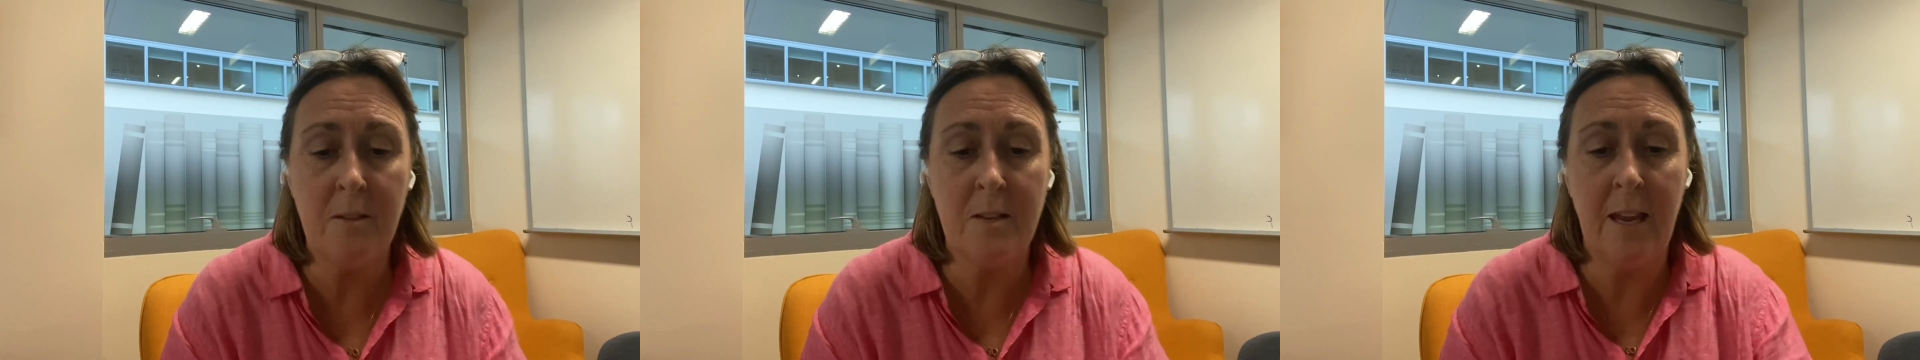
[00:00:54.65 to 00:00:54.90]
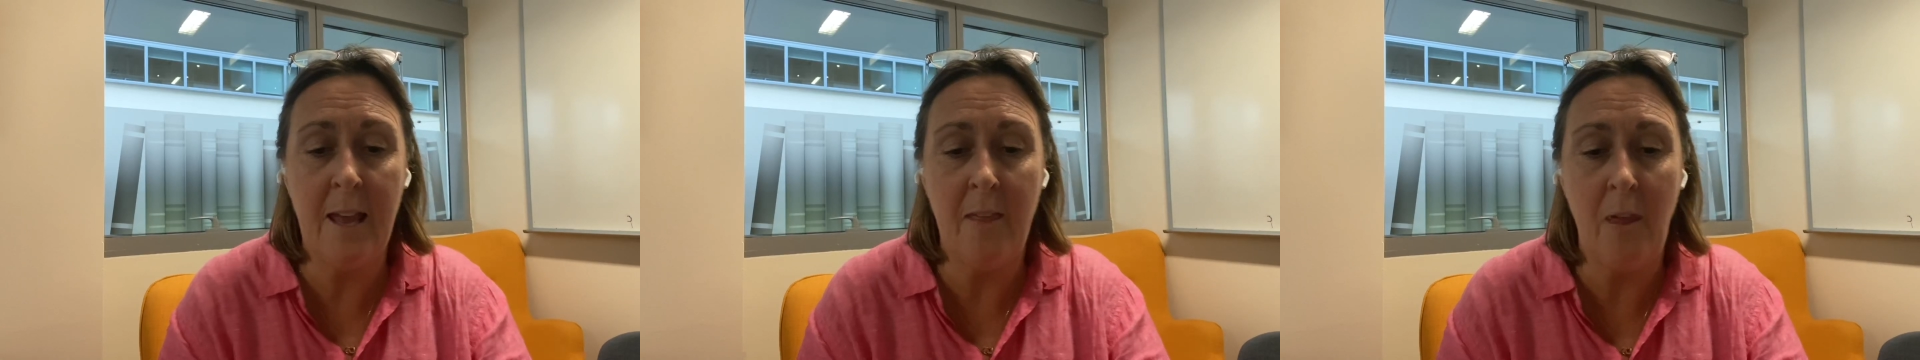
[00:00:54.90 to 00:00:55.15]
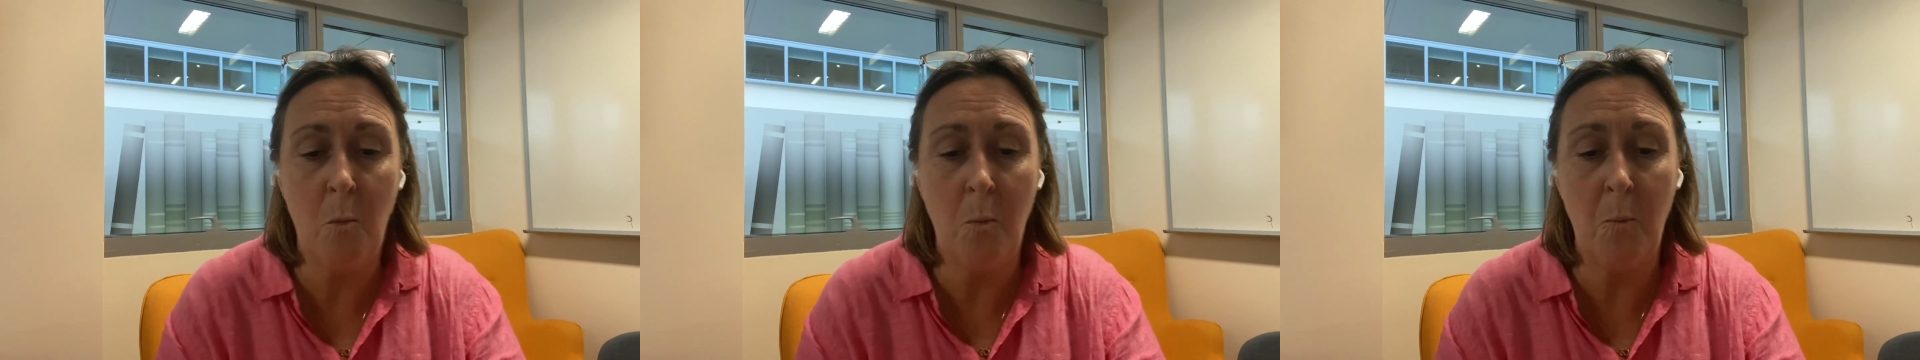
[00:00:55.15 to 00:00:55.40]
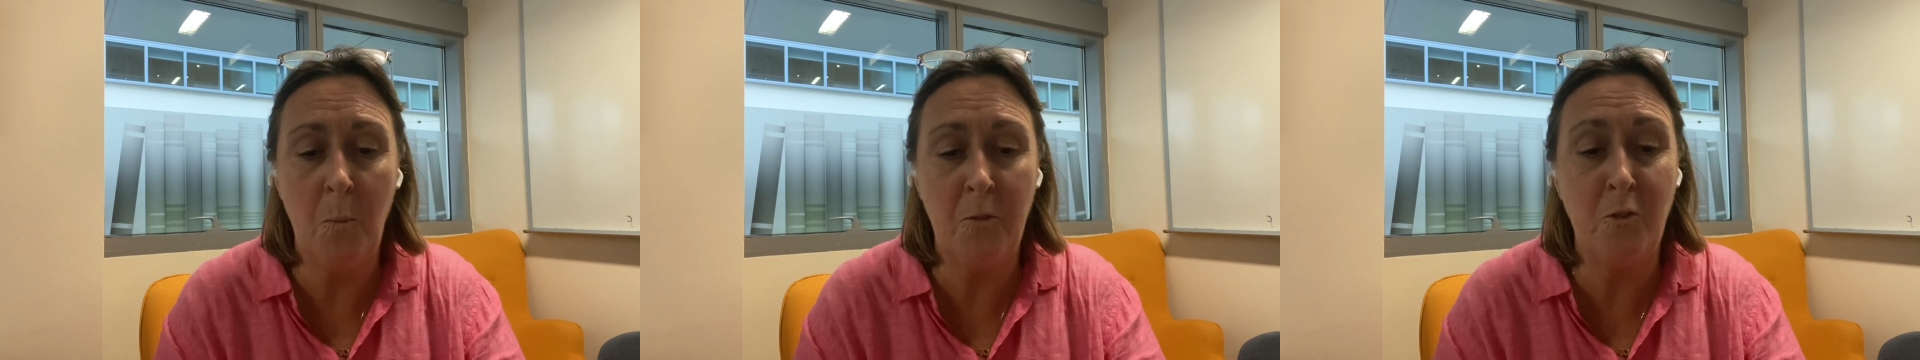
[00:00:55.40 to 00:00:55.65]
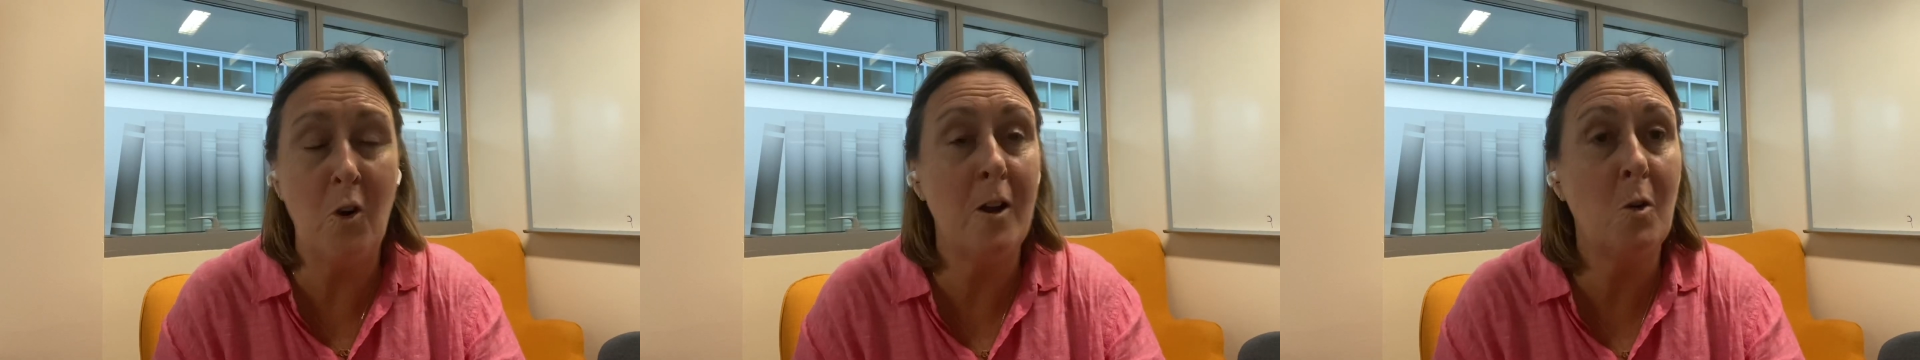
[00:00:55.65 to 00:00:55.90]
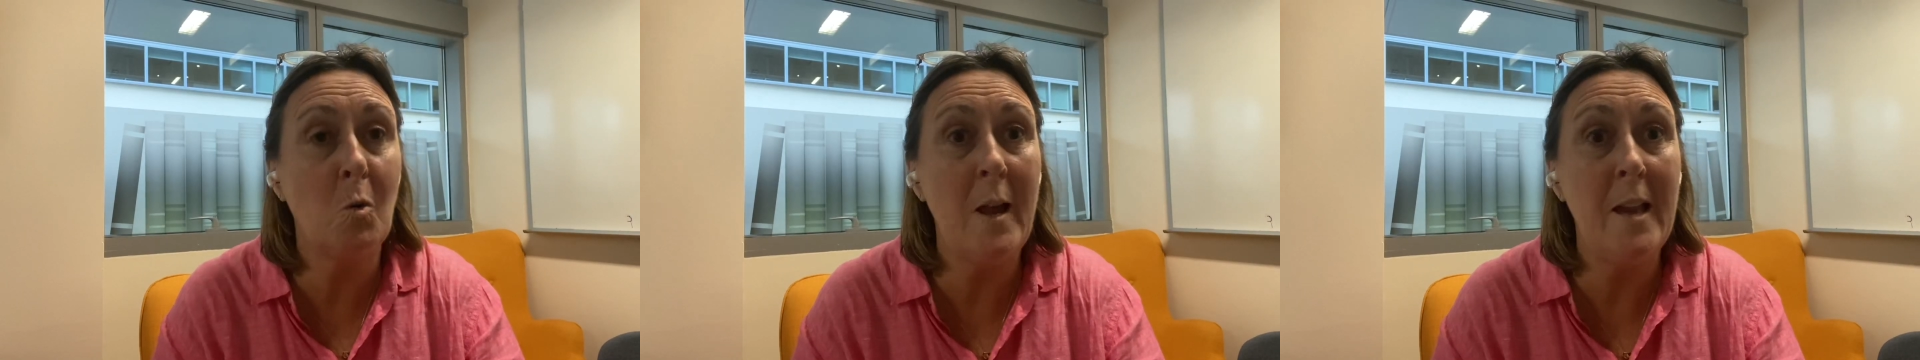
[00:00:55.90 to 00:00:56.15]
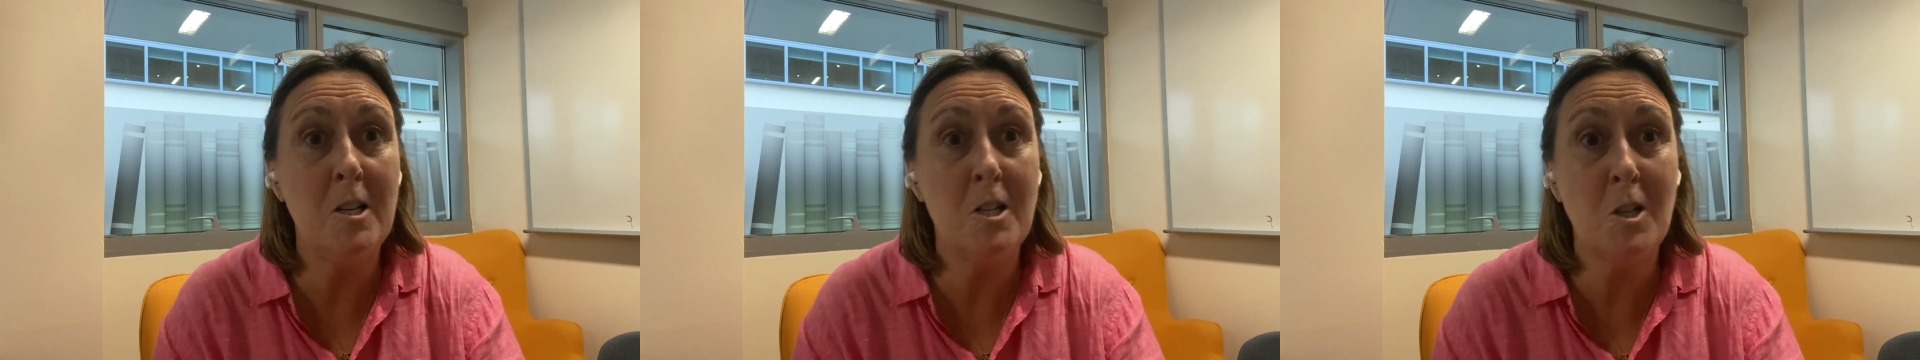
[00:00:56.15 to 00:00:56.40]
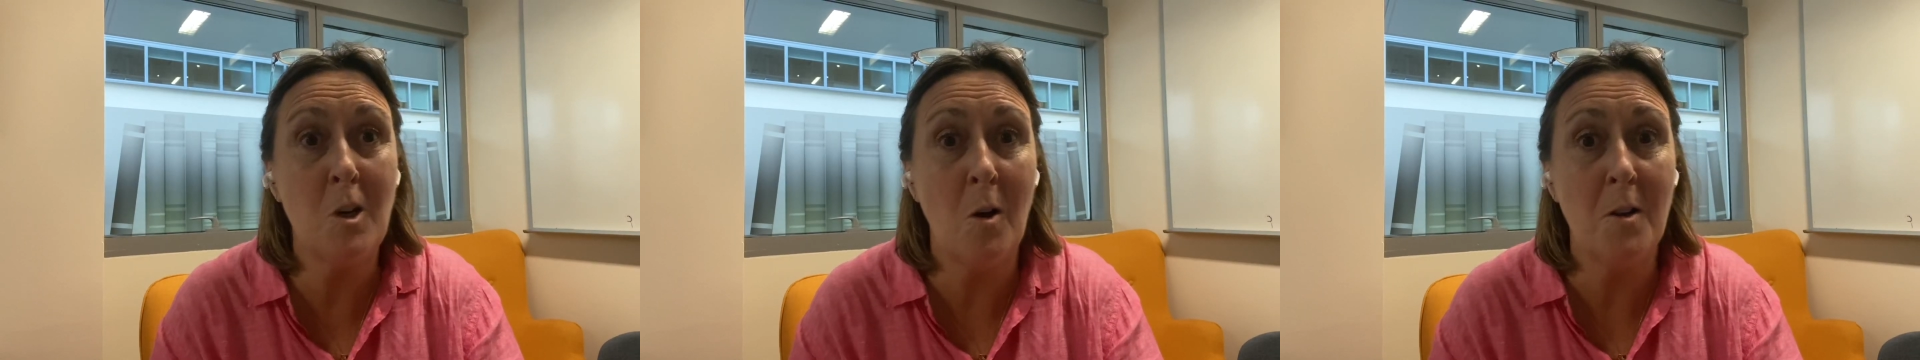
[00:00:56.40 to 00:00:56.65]
together for a great
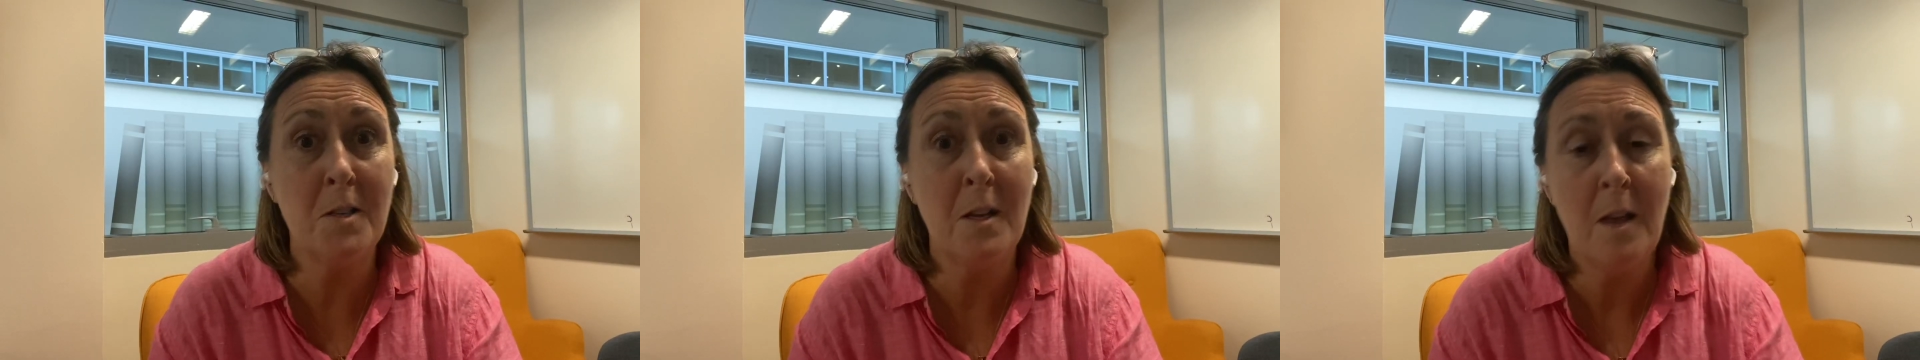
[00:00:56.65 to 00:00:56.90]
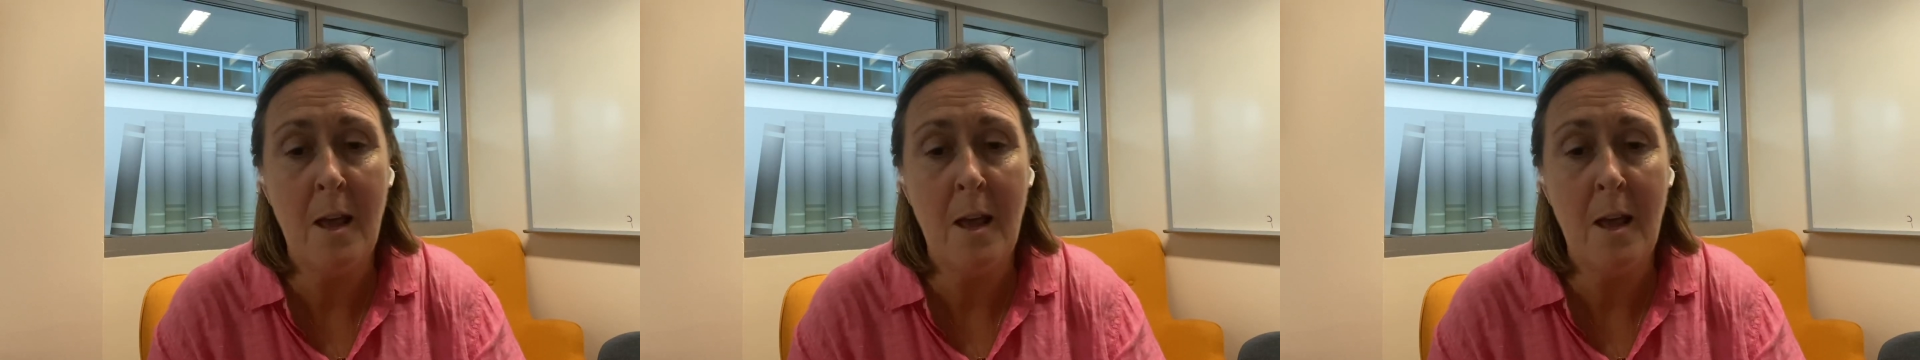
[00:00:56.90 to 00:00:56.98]
shot.